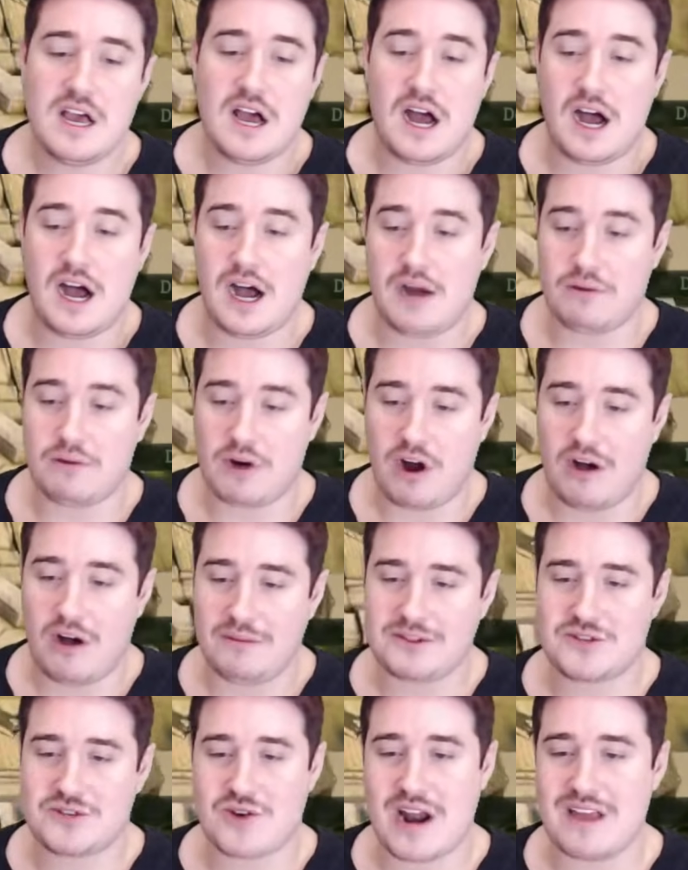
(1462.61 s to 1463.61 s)
Uh, we're
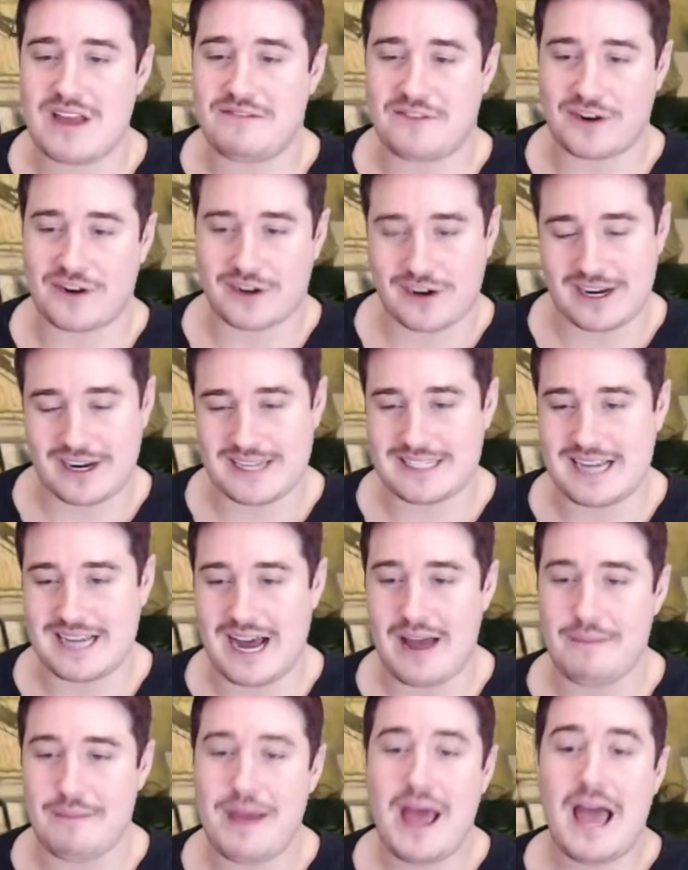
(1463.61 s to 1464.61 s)
almost ready for greed
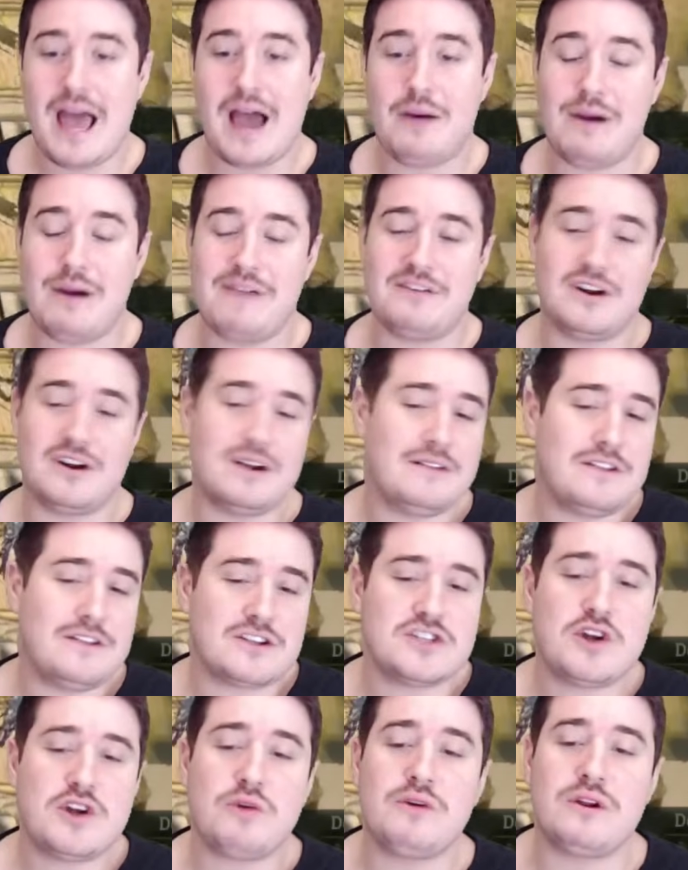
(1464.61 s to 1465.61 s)
time. However,
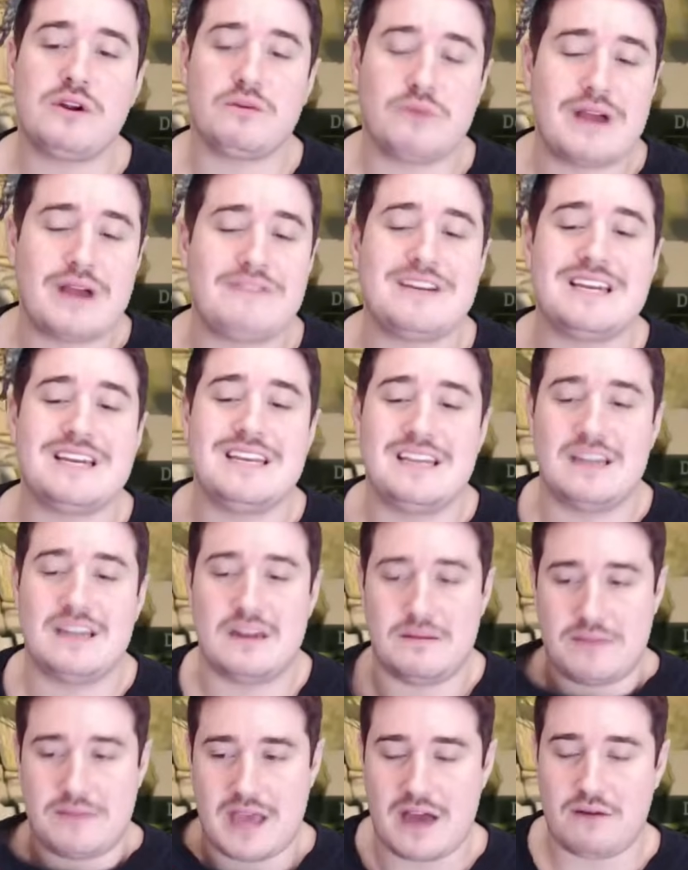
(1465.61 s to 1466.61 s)
there's no real, we haven't needed
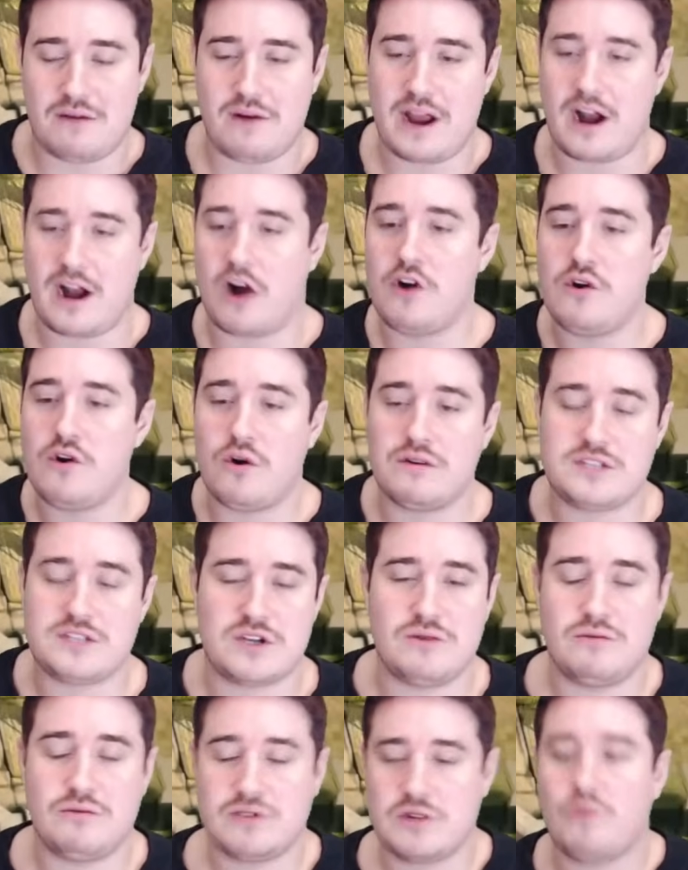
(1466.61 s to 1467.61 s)
him yet, right? Nor,
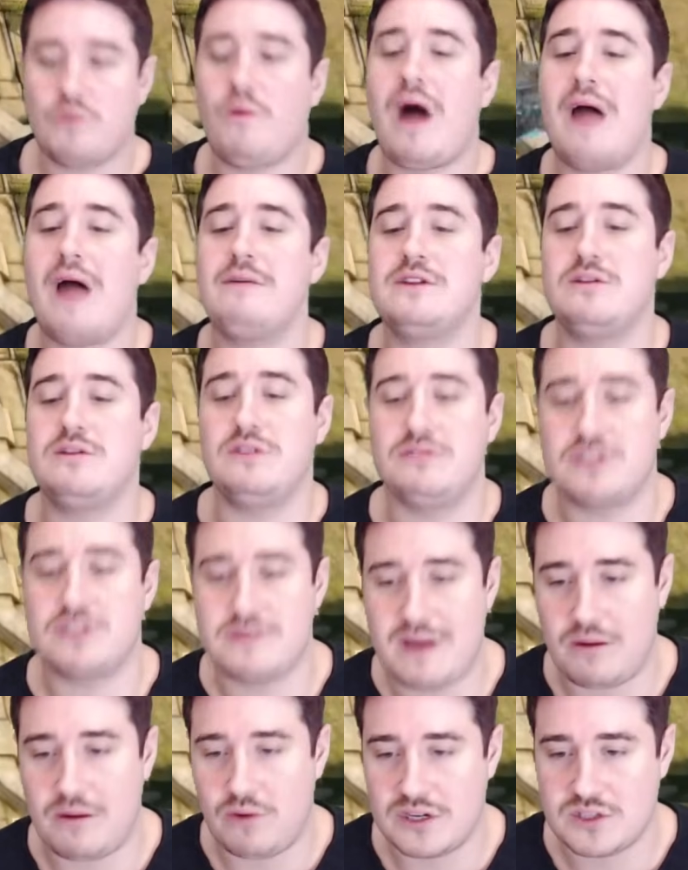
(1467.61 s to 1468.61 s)
so, so why would you use him
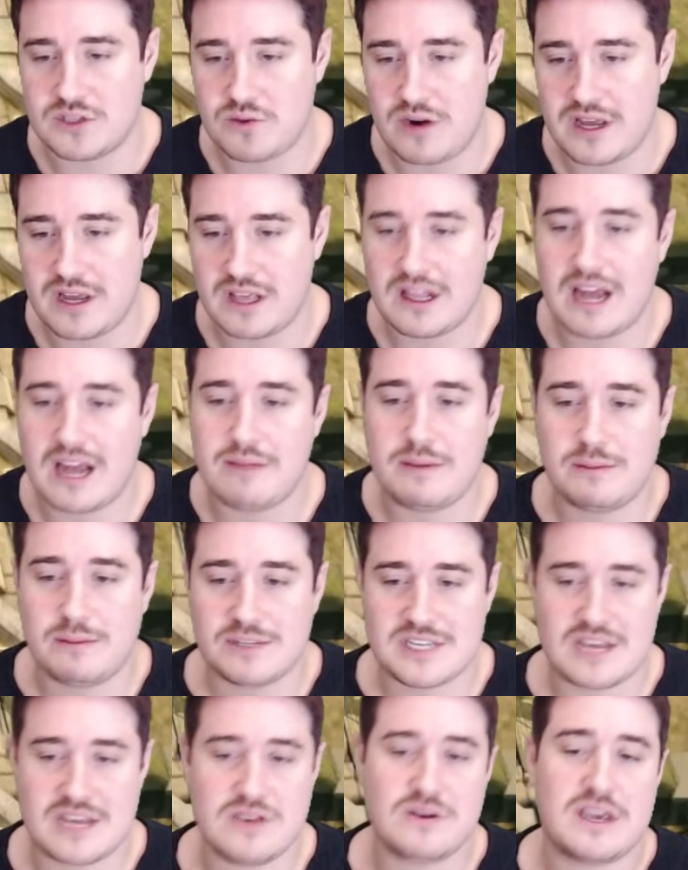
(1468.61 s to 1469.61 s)
at 120? A lot of people
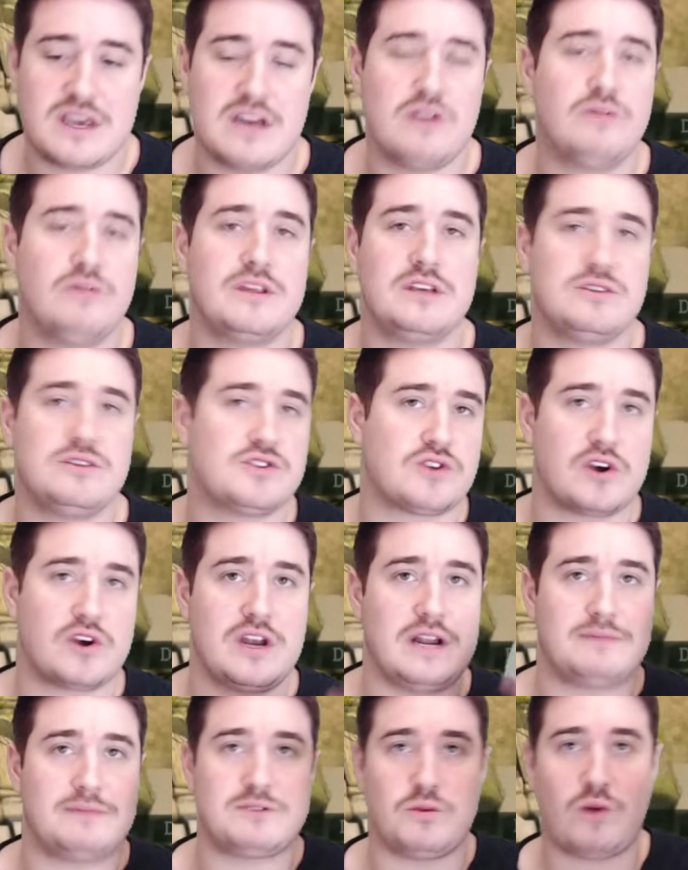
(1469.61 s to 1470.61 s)
say you can only use
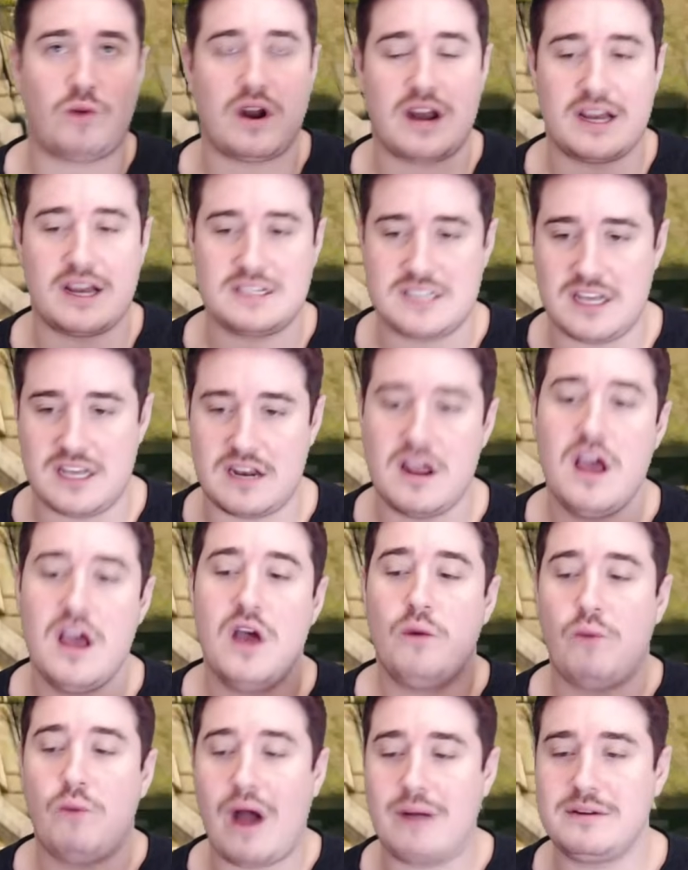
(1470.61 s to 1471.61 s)
greed up to 119.
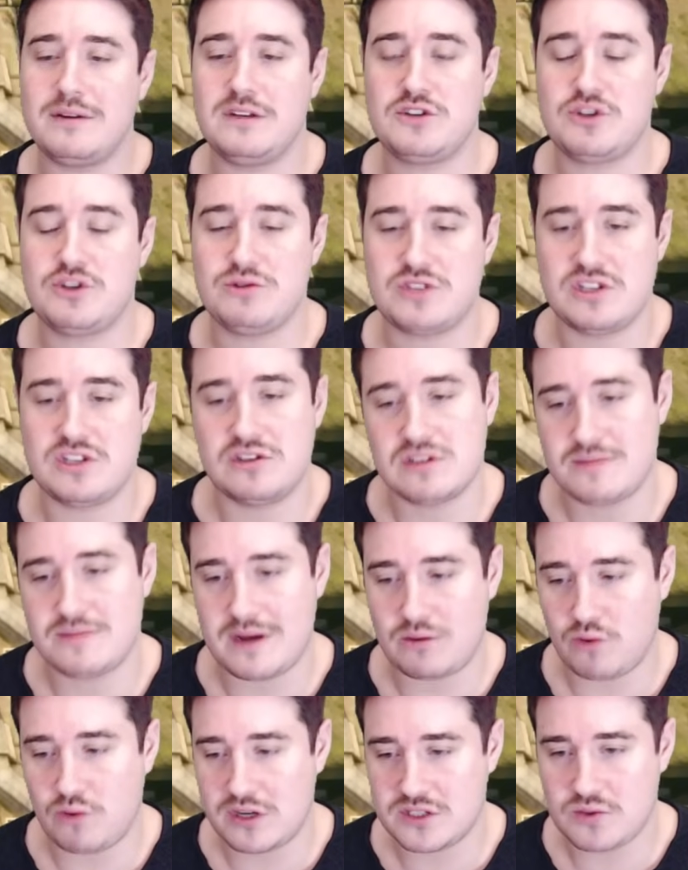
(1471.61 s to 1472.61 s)
Why would you choose to use him at
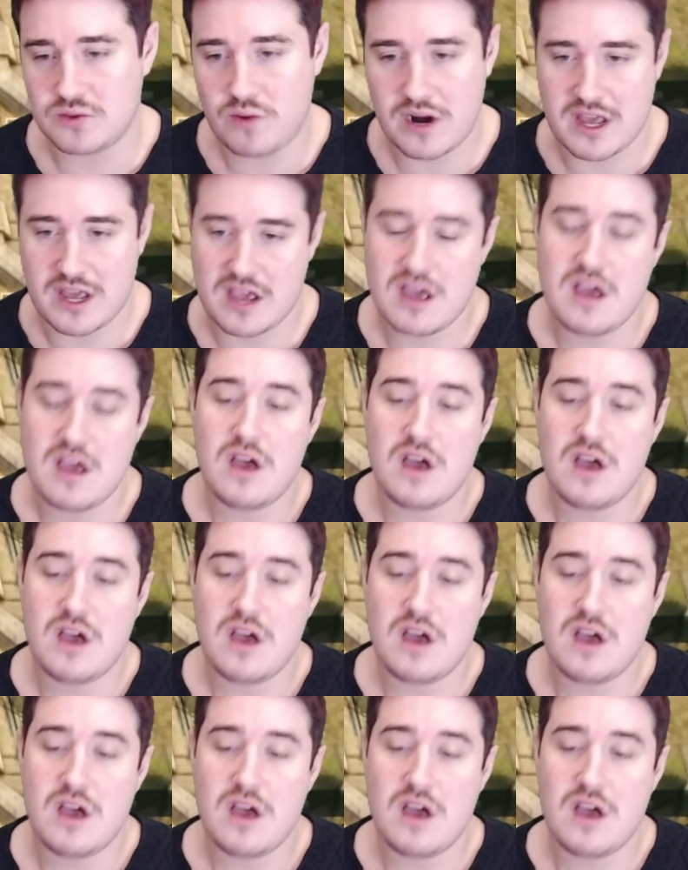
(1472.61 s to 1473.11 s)
120?